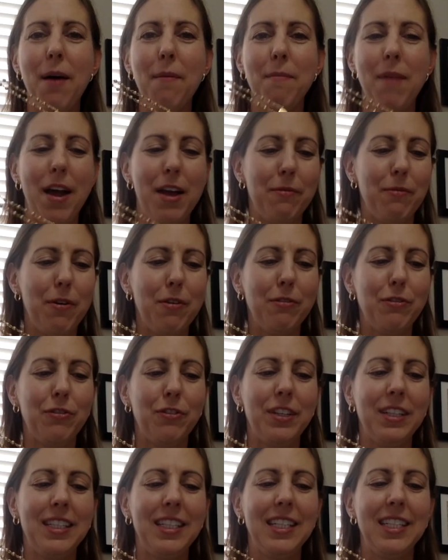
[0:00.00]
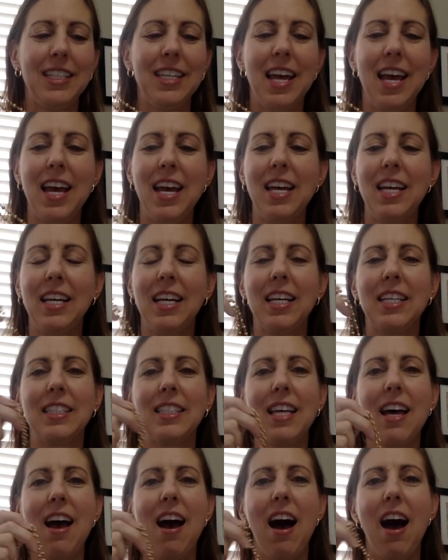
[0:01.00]
my rosary today because
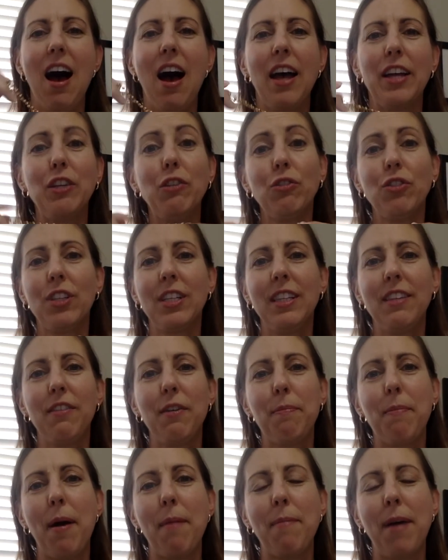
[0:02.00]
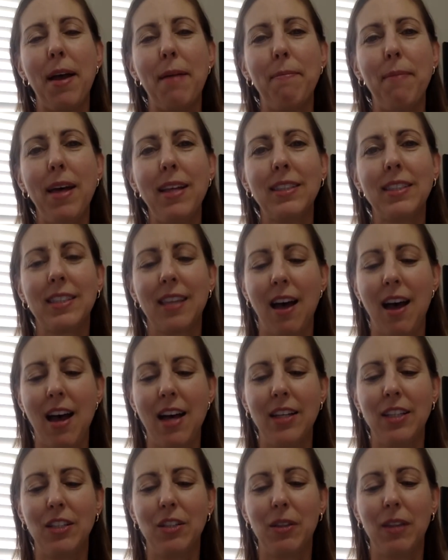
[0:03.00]
I usually leave it by my
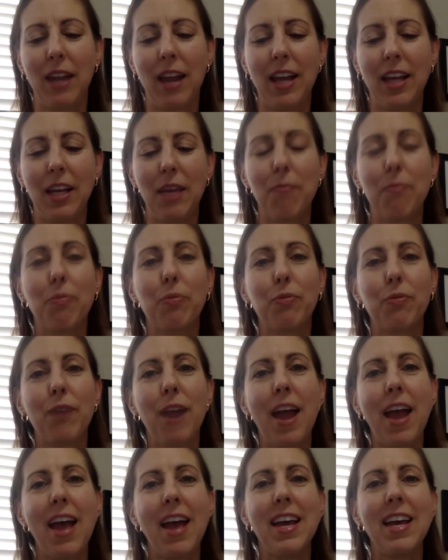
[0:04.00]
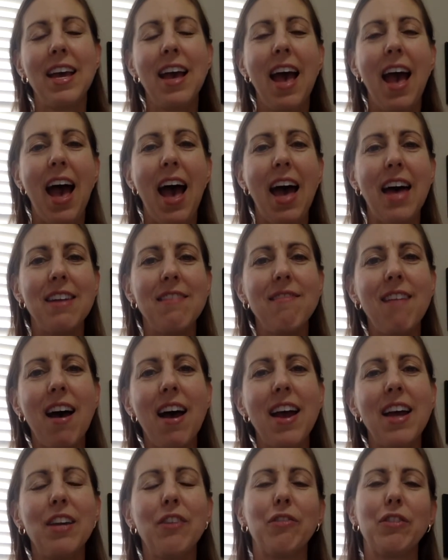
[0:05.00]
bedside so that I can pray at
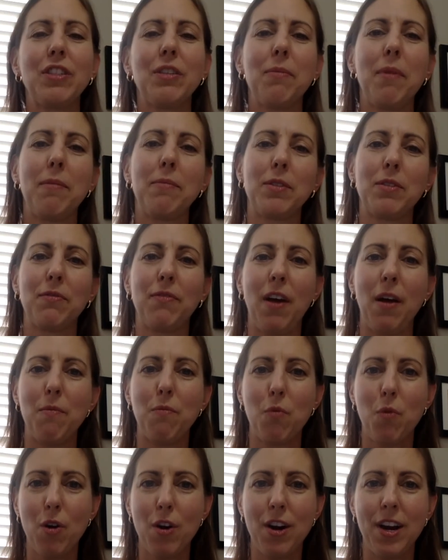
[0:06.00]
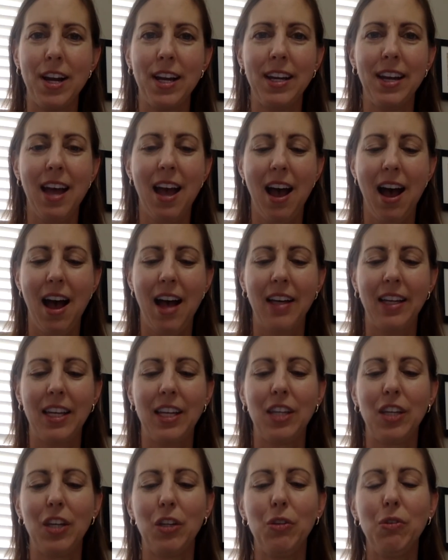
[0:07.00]
night, or sometimes if I'm worried, I
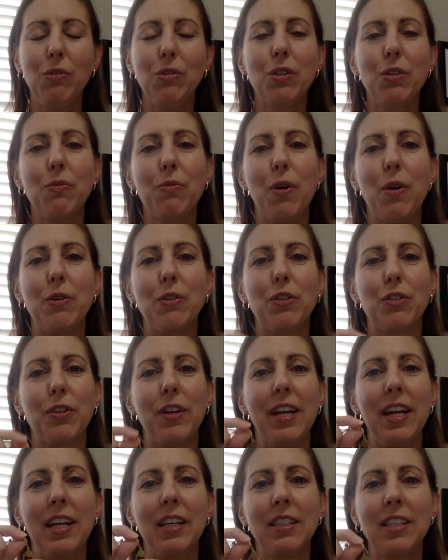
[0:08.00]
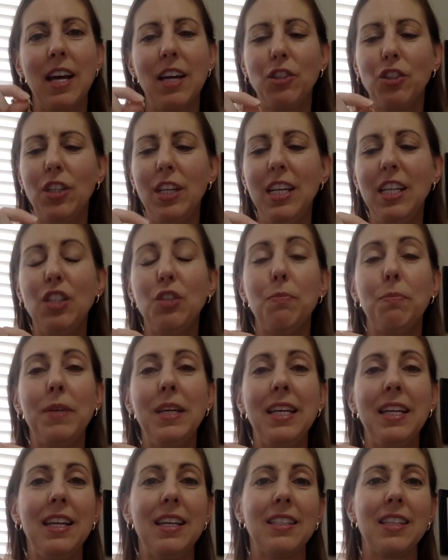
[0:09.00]
can use the rosary and touch each
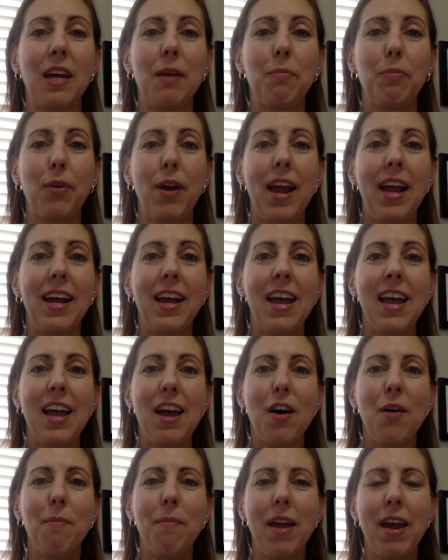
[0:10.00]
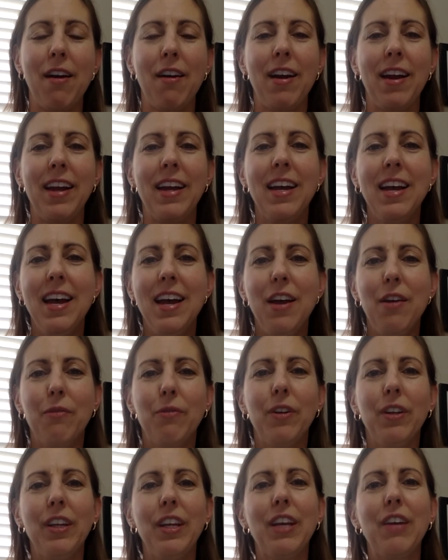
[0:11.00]
bead as I pray a Hail Mary.
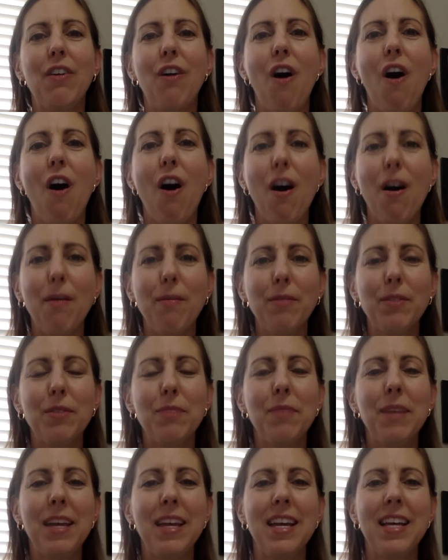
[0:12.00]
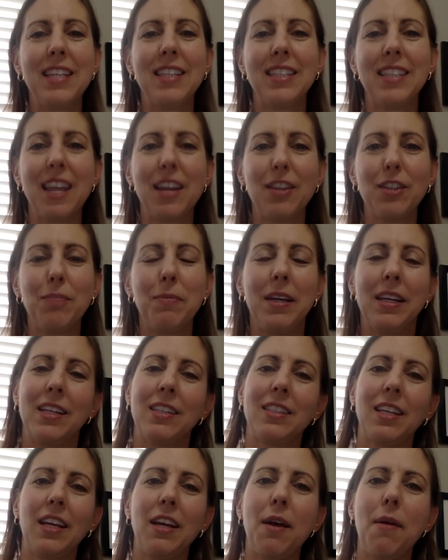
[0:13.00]
Really calms me and settles me, and
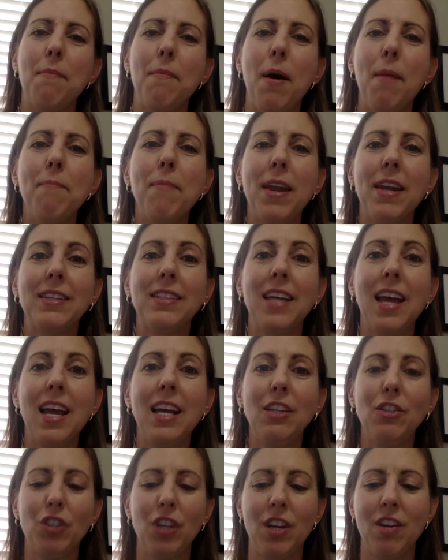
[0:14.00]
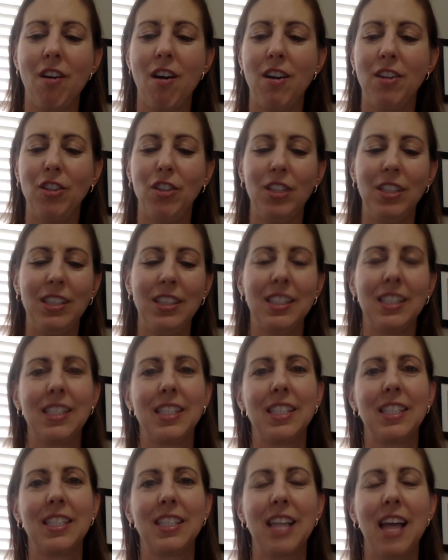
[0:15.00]
it's like a meditation on
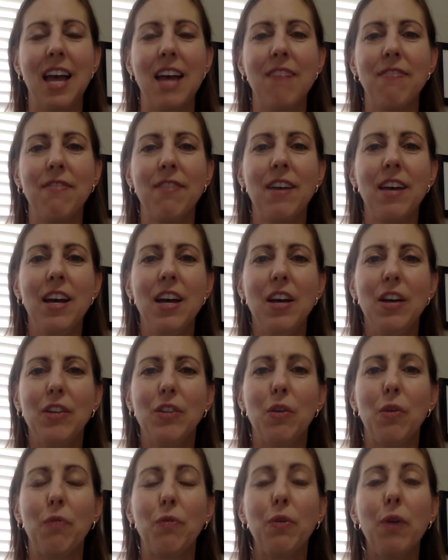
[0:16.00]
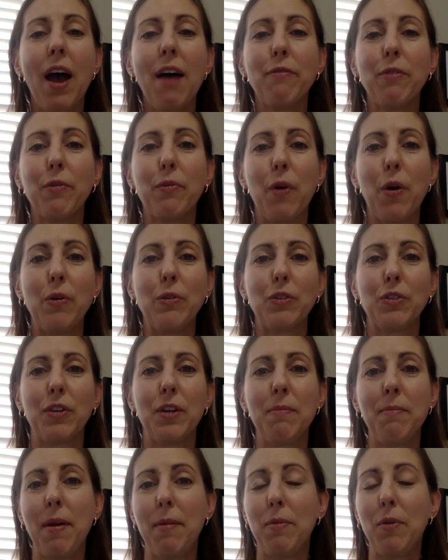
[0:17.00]
Jesus's life. So if you have a rosary,
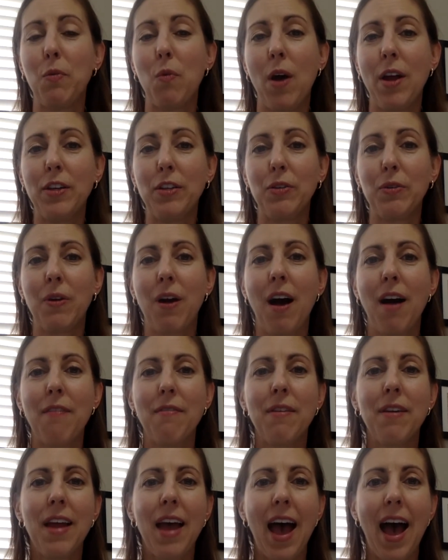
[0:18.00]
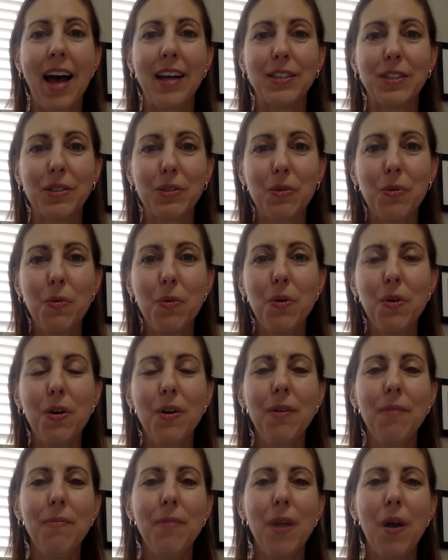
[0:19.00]
maybe one you got at
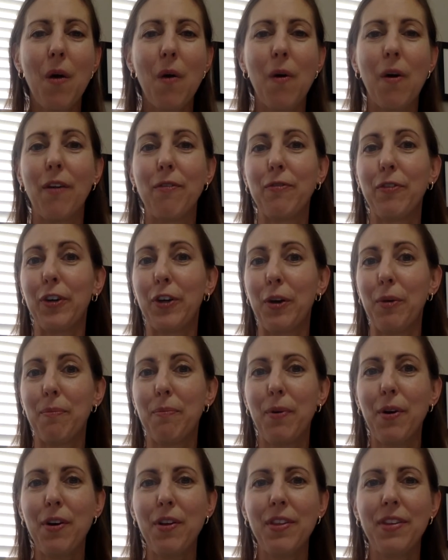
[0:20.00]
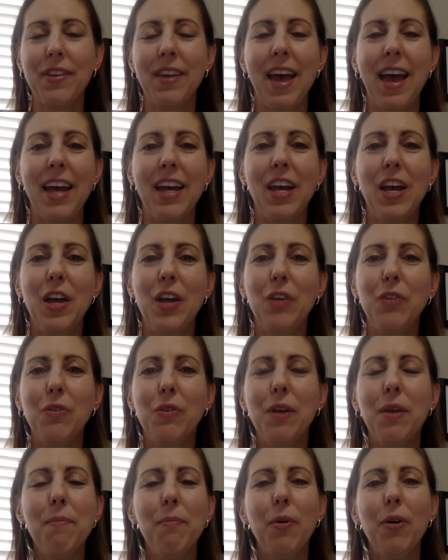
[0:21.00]
school or for your birthday, you
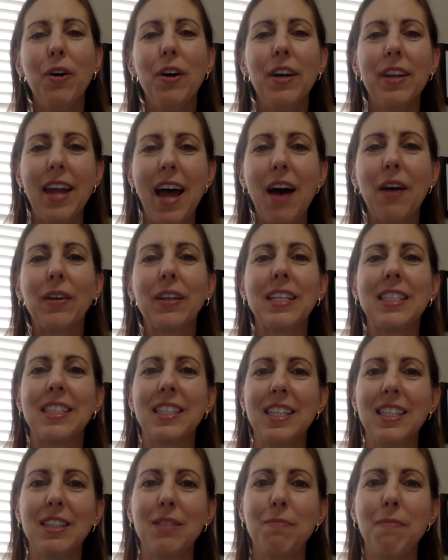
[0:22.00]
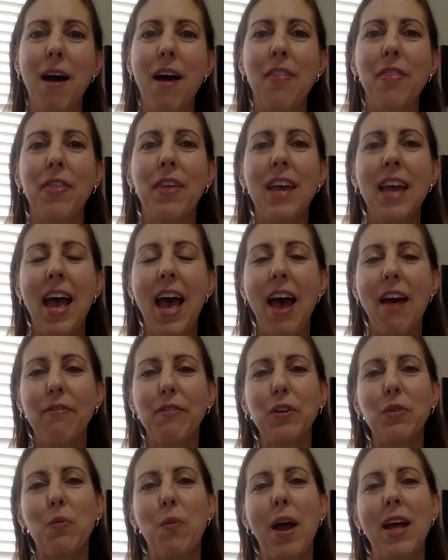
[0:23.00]
can pull it out because this month,
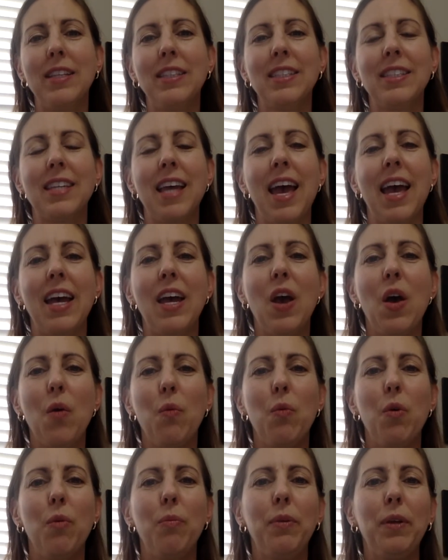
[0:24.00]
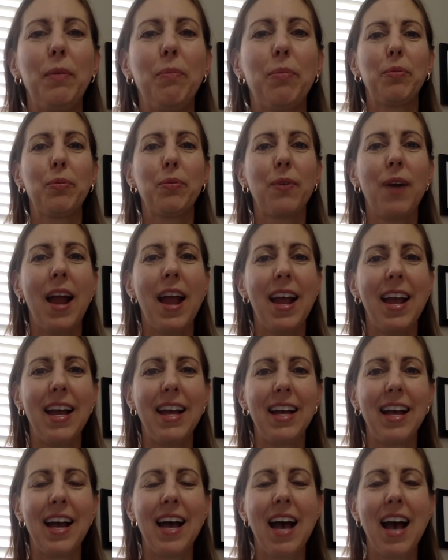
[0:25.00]
every Wednesday, we'll be
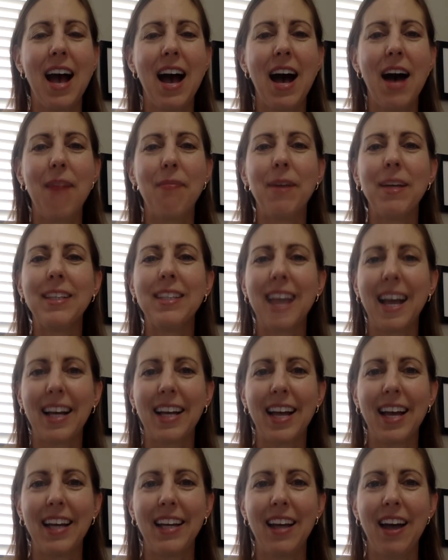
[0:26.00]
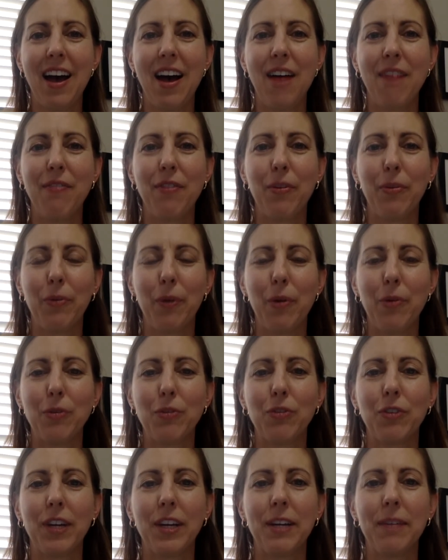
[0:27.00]
praying a decade of the
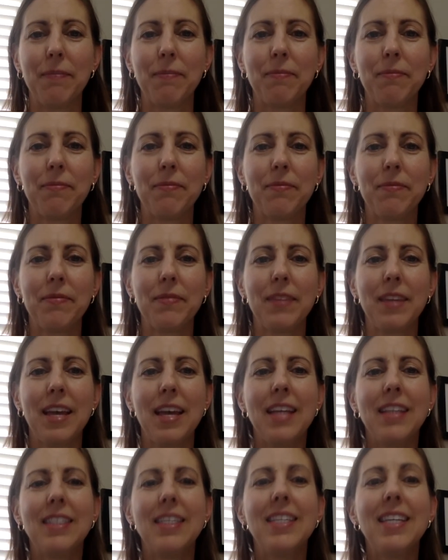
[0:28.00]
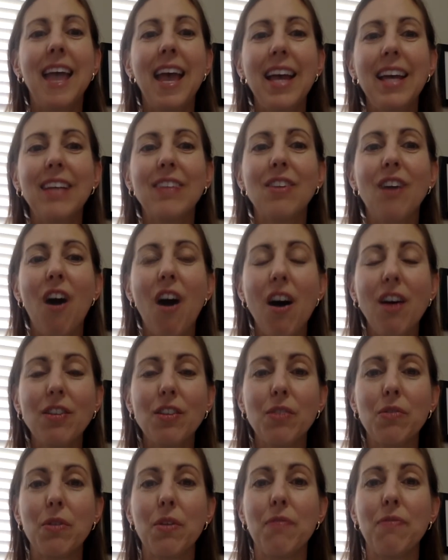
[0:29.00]
rosary. Today is
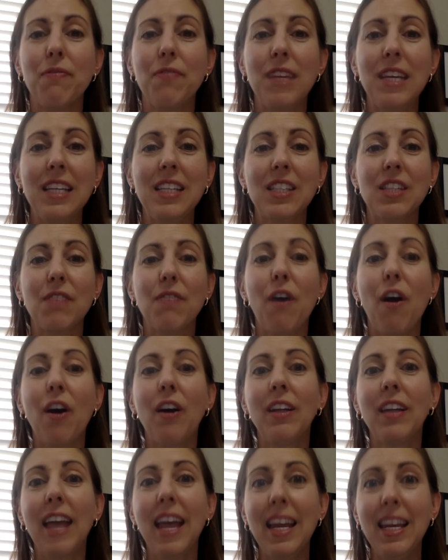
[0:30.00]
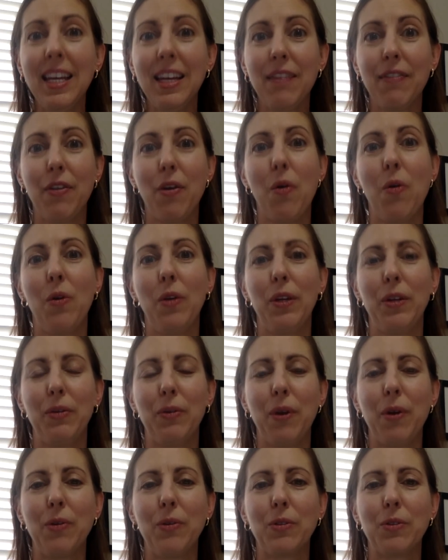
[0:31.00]
also the feast of Our Lady of the Holy
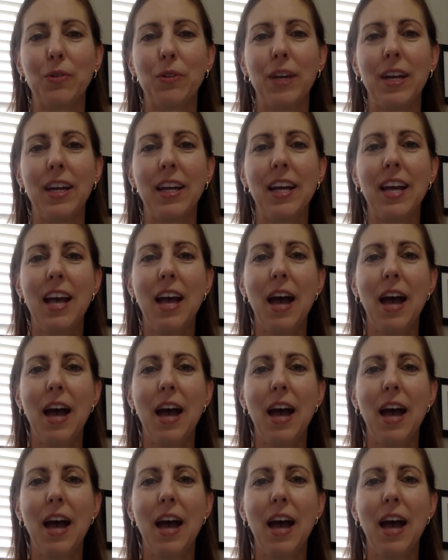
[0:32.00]
Rosary.